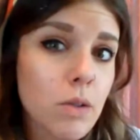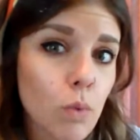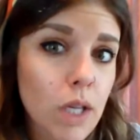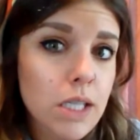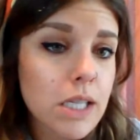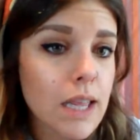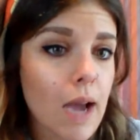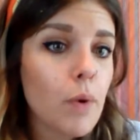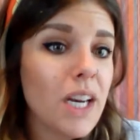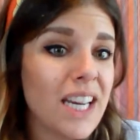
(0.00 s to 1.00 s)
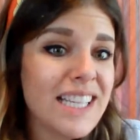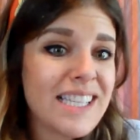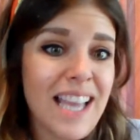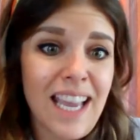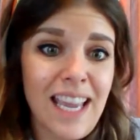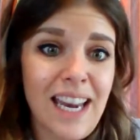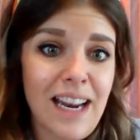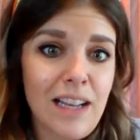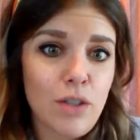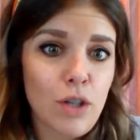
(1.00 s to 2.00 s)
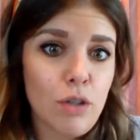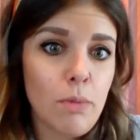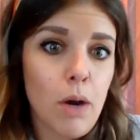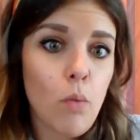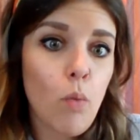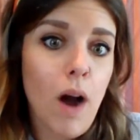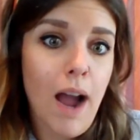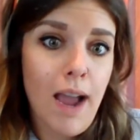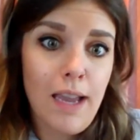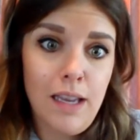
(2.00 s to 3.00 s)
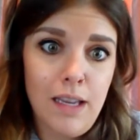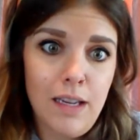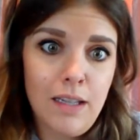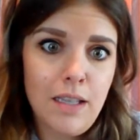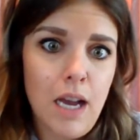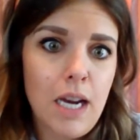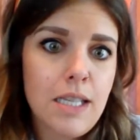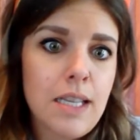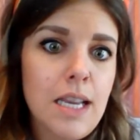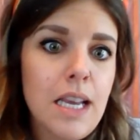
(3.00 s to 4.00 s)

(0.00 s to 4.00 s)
We'll get to that one in a second, and I'll talk to you about why it is the hottest.